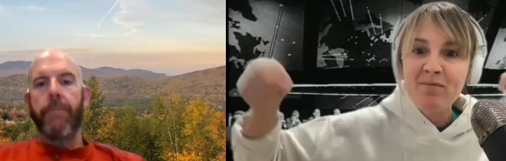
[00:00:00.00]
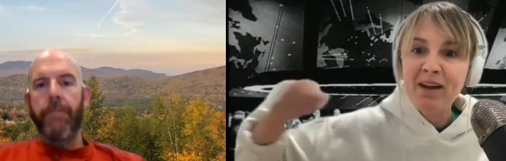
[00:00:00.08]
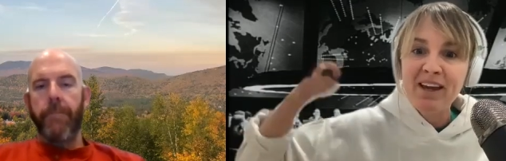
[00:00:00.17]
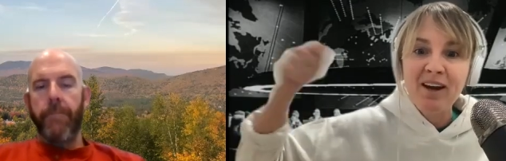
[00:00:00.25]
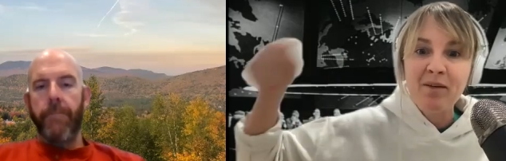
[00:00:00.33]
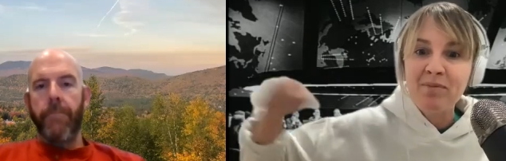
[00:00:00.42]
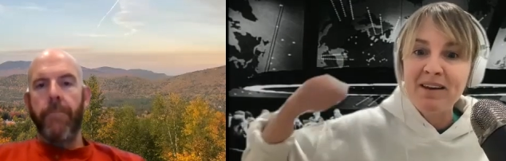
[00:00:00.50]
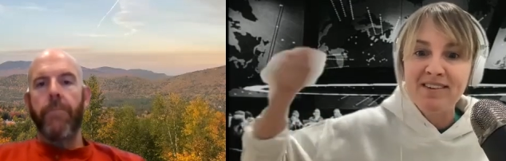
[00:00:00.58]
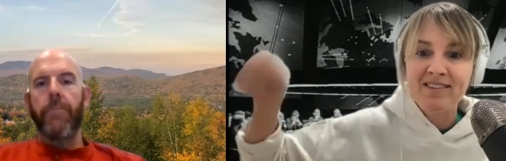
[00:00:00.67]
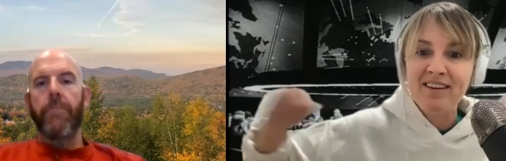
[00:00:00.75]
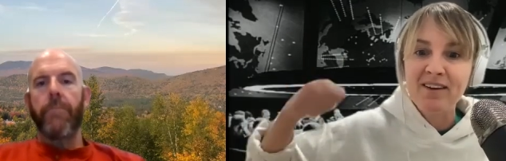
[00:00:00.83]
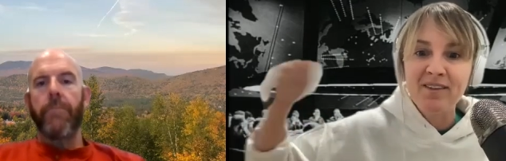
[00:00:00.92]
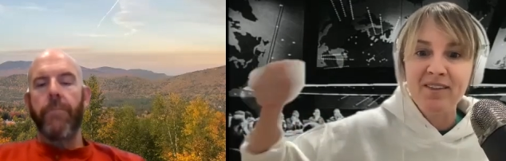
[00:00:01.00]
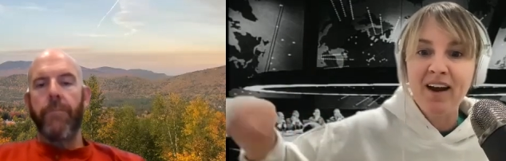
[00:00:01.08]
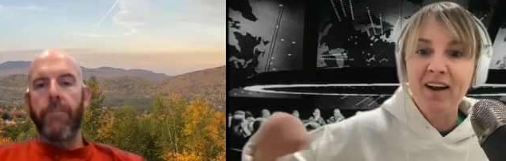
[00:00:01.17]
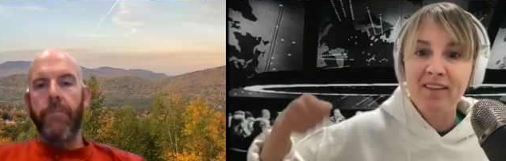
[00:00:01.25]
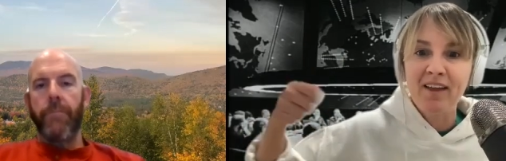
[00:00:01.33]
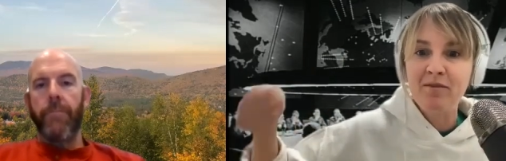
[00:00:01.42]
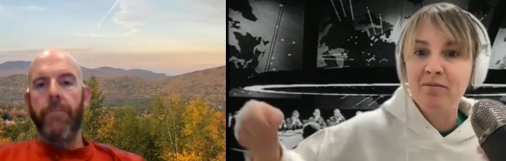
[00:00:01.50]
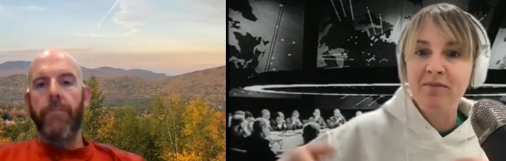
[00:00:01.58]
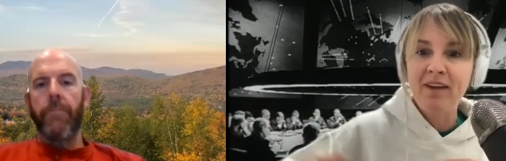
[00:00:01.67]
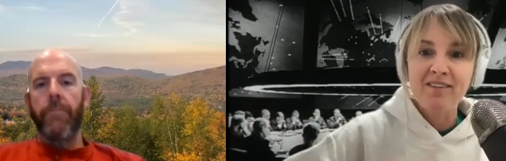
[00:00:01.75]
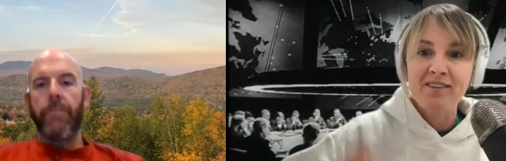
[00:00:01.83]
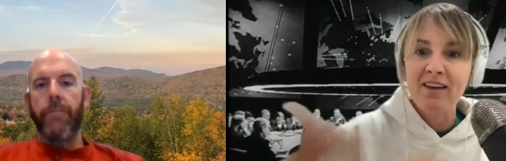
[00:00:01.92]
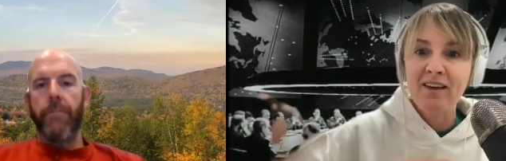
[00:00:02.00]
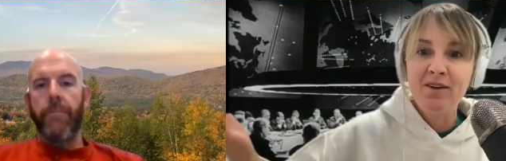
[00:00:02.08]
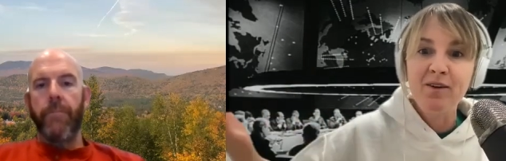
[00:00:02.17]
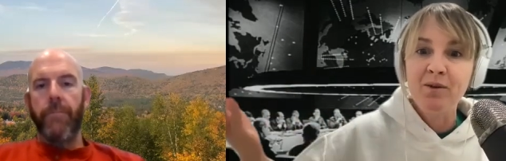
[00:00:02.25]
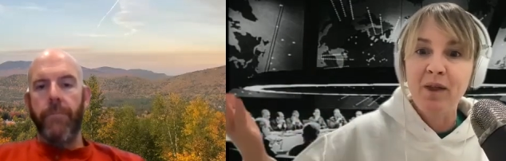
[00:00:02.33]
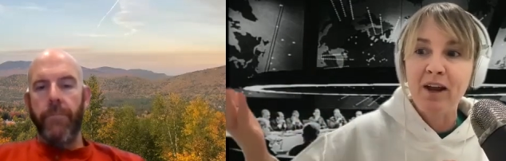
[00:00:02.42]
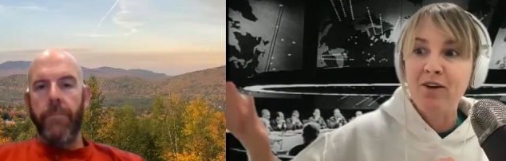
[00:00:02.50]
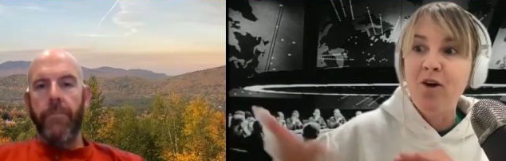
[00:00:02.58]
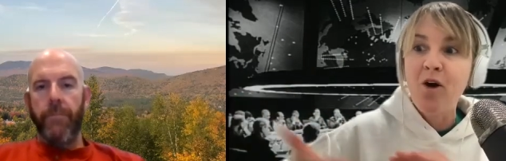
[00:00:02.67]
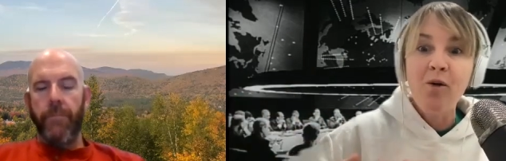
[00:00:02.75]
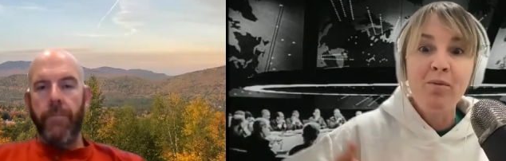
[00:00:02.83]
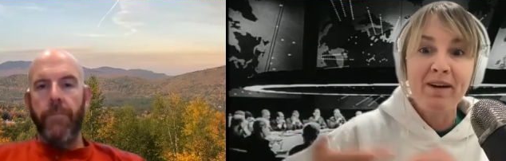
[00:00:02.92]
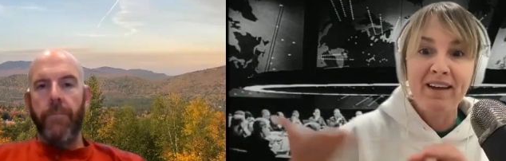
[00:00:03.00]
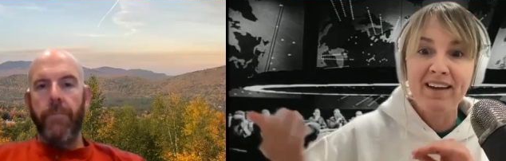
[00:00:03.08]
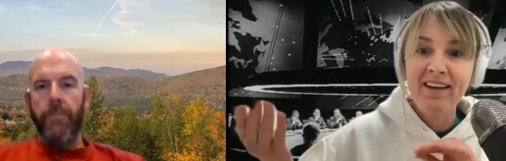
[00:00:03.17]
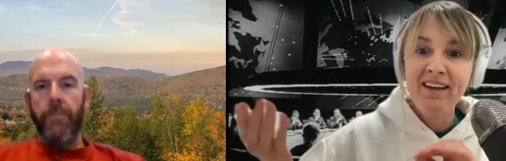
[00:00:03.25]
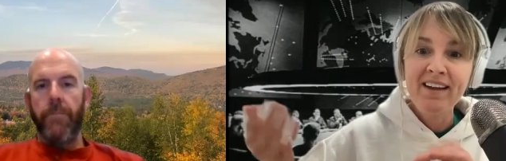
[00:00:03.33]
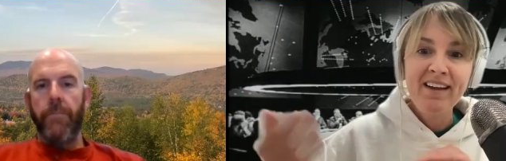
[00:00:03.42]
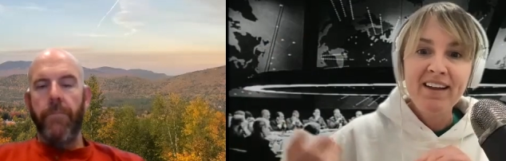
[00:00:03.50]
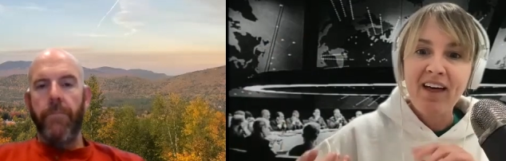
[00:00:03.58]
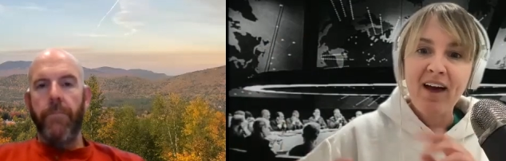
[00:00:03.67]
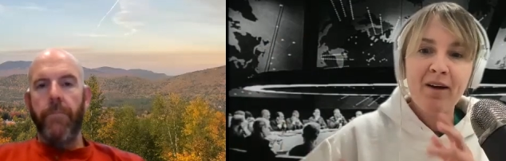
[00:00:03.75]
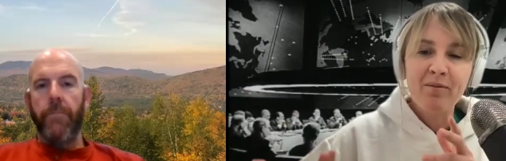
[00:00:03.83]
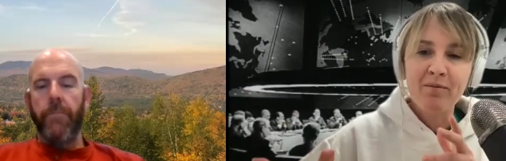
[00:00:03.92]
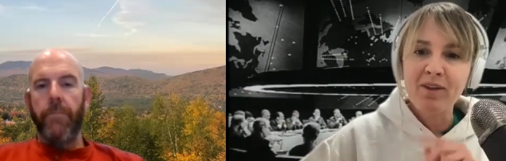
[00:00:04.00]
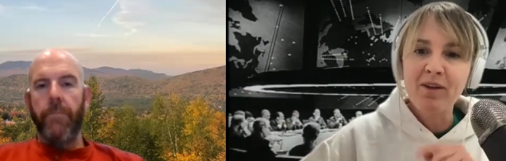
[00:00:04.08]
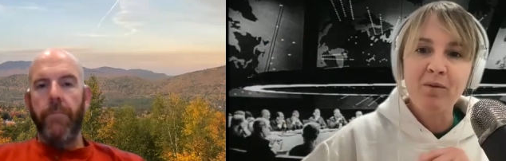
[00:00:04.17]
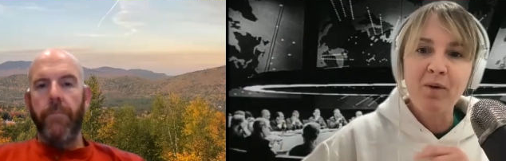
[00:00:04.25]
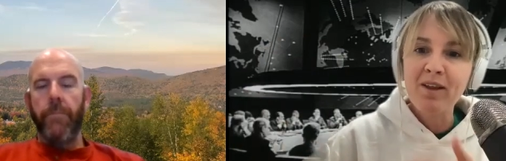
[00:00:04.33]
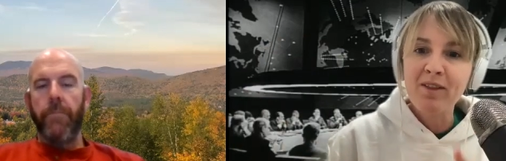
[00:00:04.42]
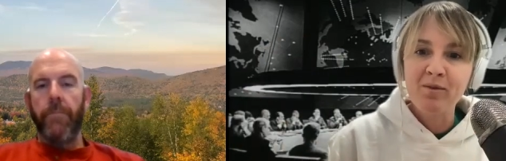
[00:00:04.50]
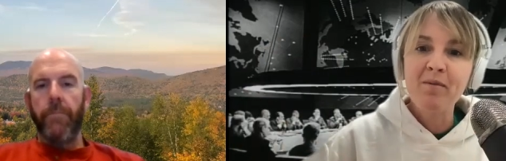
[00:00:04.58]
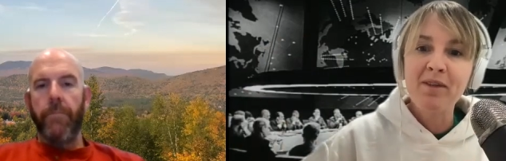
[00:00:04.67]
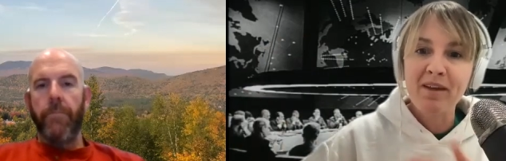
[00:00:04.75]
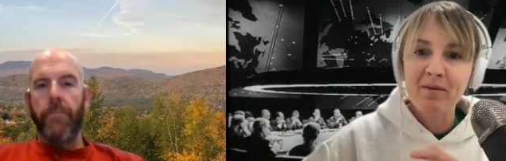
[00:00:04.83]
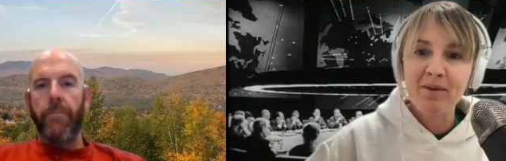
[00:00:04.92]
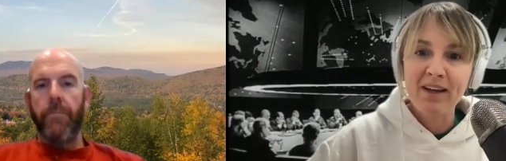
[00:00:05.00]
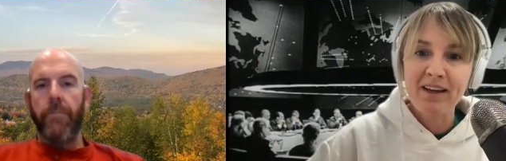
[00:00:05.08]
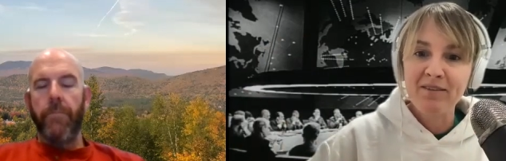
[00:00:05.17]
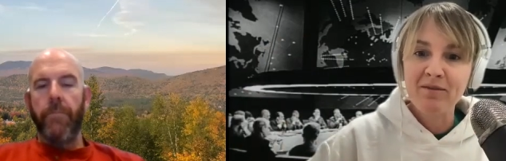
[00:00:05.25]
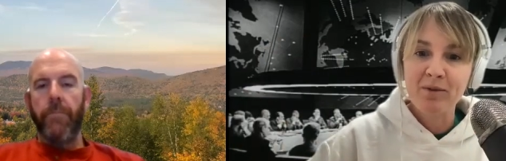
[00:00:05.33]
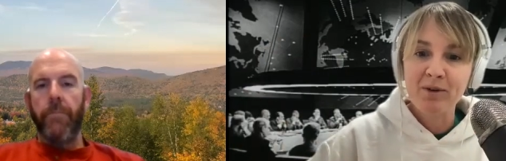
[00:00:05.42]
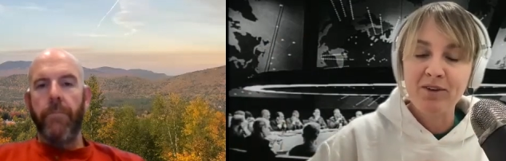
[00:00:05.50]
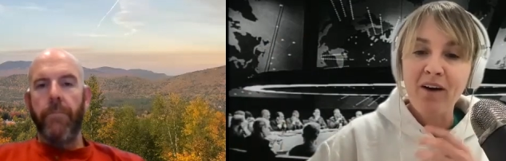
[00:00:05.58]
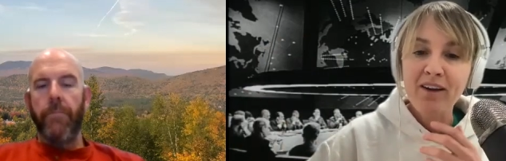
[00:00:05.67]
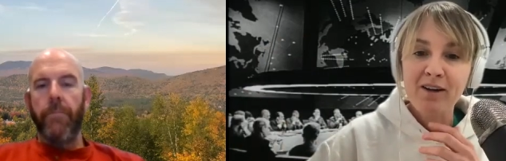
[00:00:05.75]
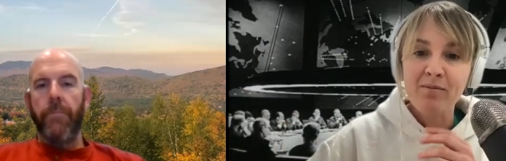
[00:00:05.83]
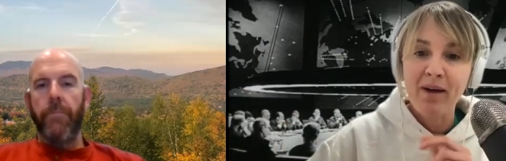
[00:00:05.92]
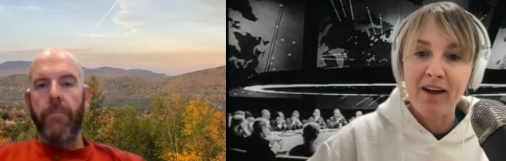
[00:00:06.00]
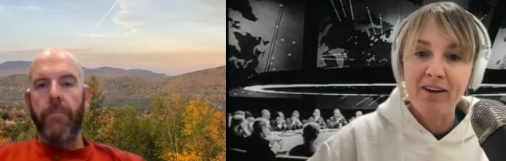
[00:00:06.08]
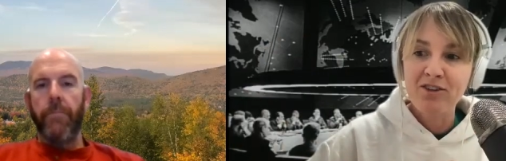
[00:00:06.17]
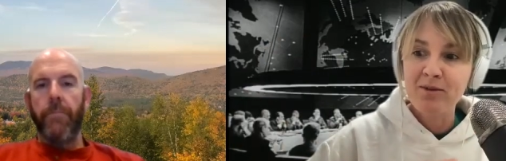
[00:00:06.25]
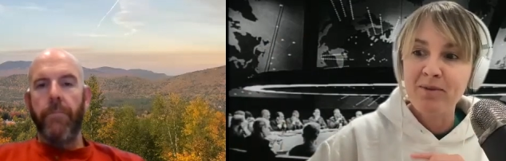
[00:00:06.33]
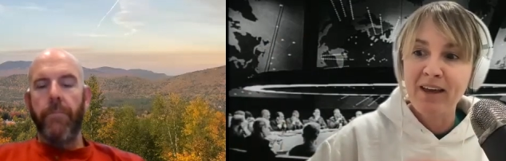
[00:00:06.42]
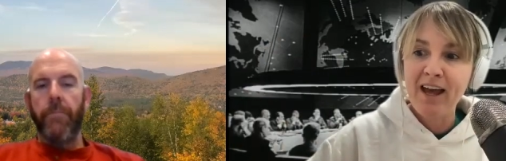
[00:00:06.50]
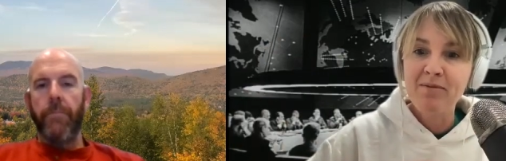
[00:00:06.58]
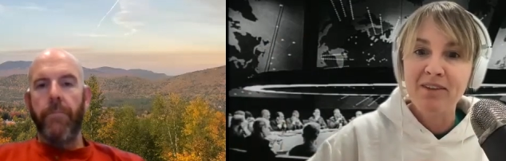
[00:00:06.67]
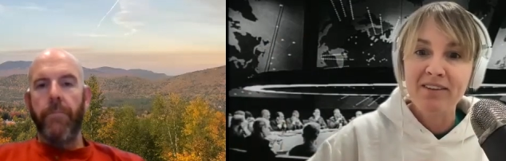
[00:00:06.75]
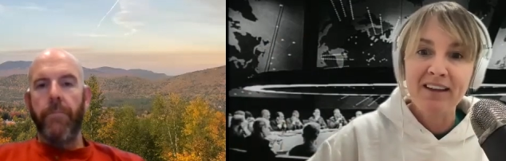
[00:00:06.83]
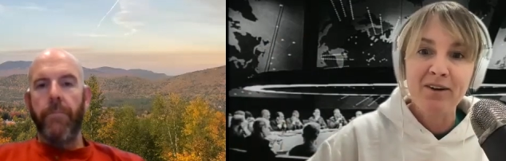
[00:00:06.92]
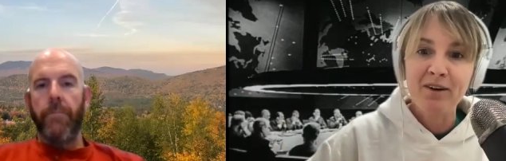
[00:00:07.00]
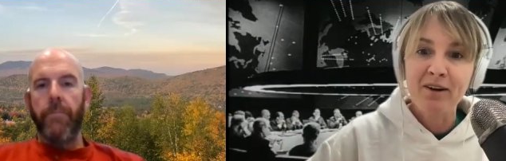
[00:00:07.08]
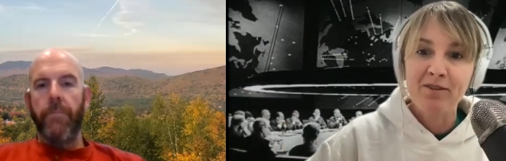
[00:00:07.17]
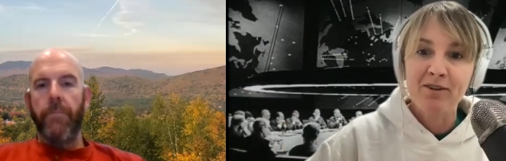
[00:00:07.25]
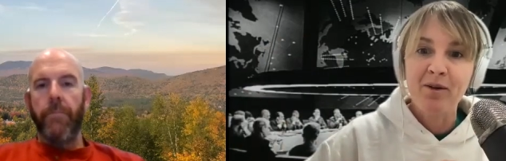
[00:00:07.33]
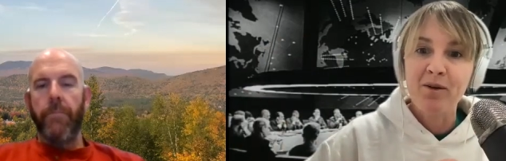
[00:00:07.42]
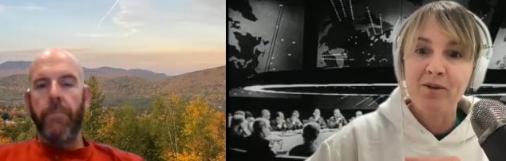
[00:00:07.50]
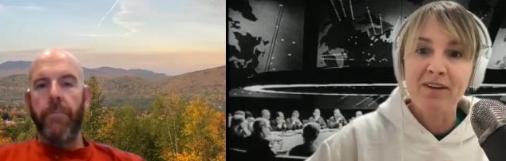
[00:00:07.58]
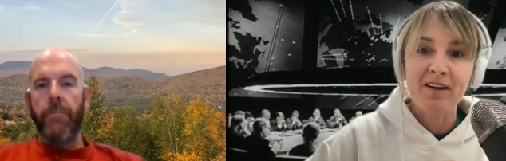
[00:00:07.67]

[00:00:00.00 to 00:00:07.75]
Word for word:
Speaker 1: picking up pieces here and there. And then next thing you knew, nobody, one of the women that we were talking about, she became the leader of her local